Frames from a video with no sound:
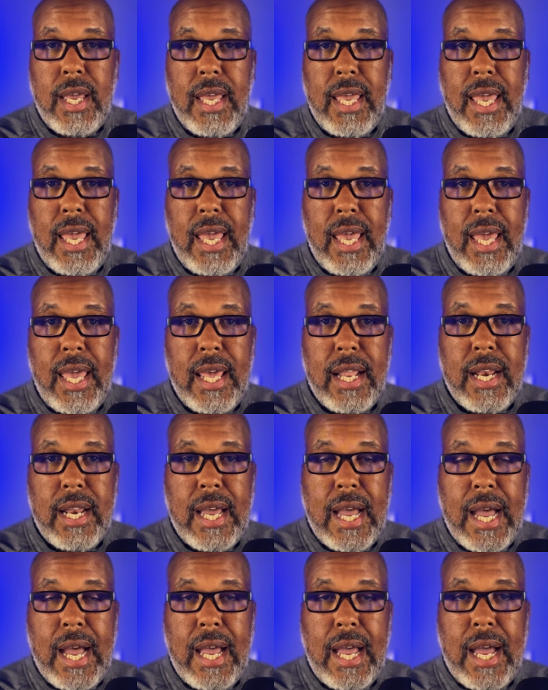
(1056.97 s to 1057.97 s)
And
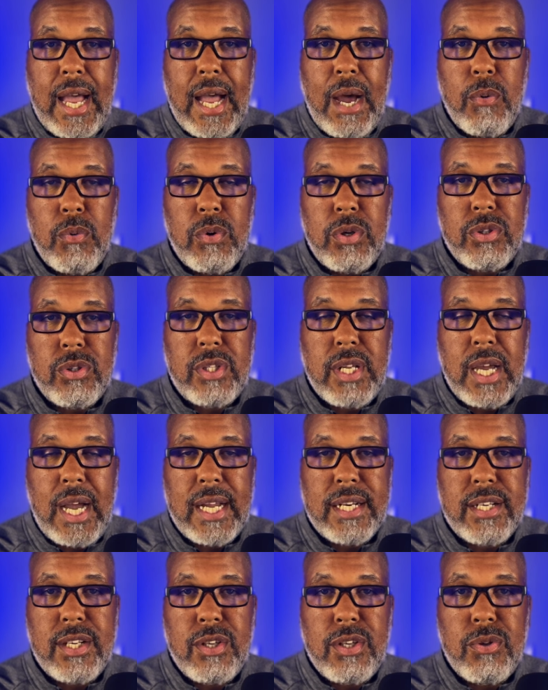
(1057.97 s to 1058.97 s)
I will
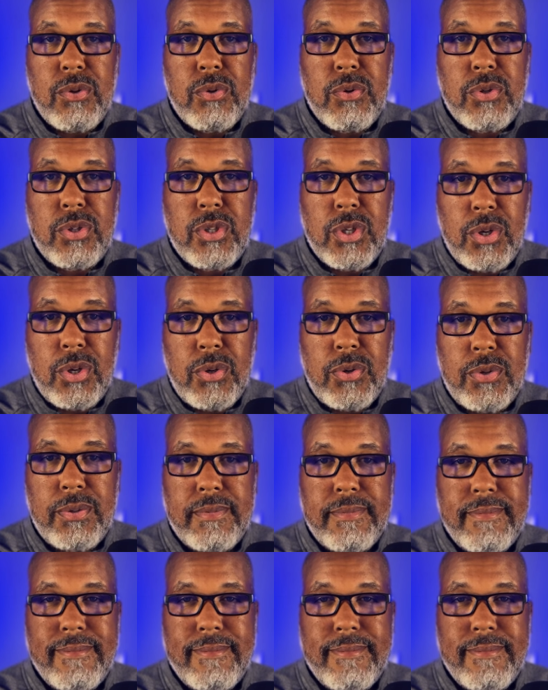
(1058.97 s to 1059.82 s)
talk to you soon.